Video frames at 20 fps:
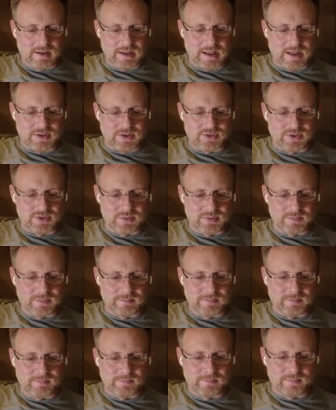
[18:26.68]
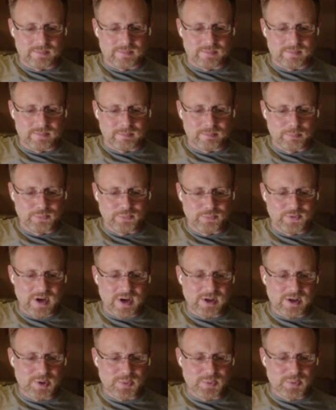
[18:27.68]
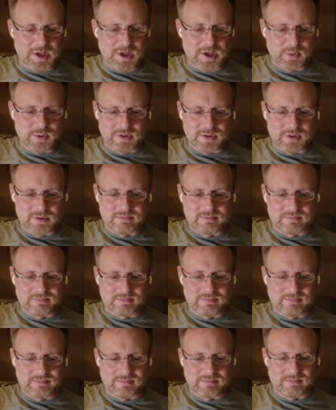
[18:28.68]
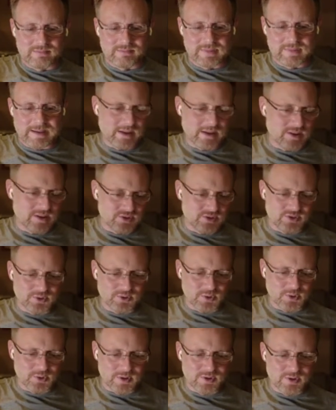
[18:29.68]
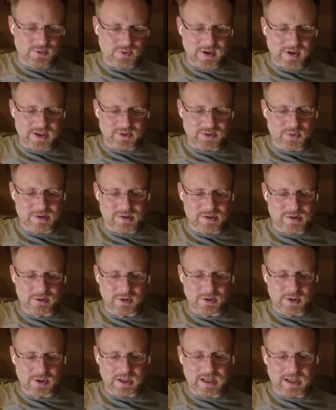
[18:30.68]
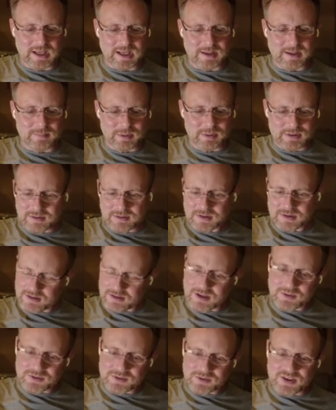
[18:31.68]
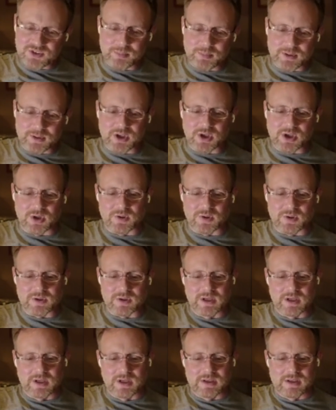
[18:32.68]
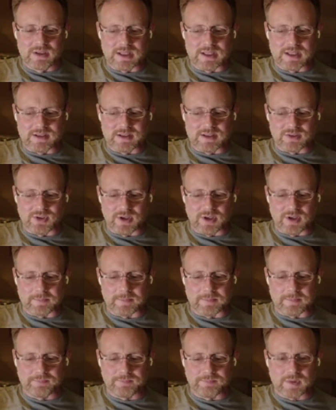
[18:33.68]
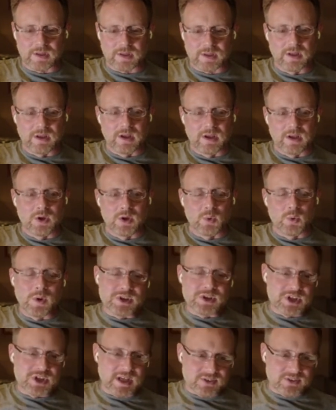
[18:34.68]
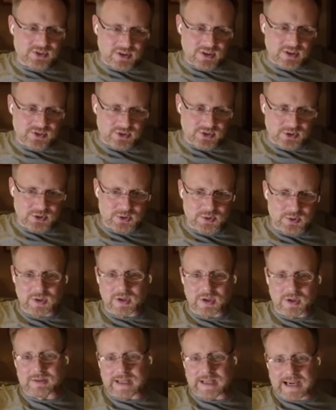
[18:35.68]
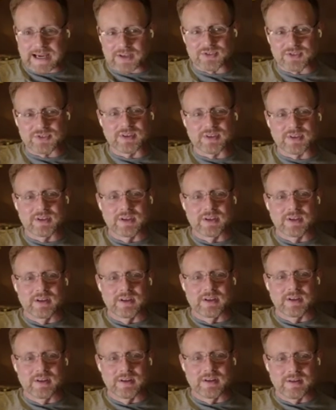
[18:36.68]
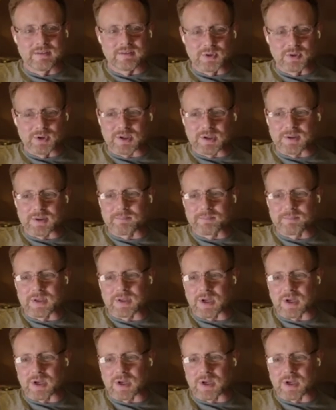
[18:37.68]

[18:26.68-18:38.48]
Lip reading: it's fairly readable. I mean, this is scrolling too fast. We're not really looking at it, but it takes a bit of code to get things done, which gets us to our last really,